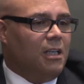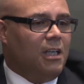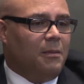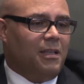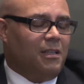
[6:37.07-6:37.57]

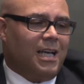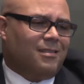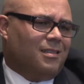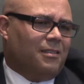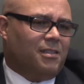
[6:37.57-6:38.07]
And
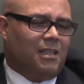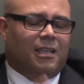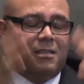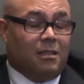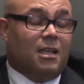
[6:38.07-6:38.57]
last thing I'd say,
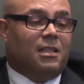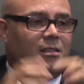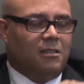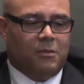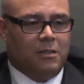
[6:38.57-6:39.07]
I could say lots of things,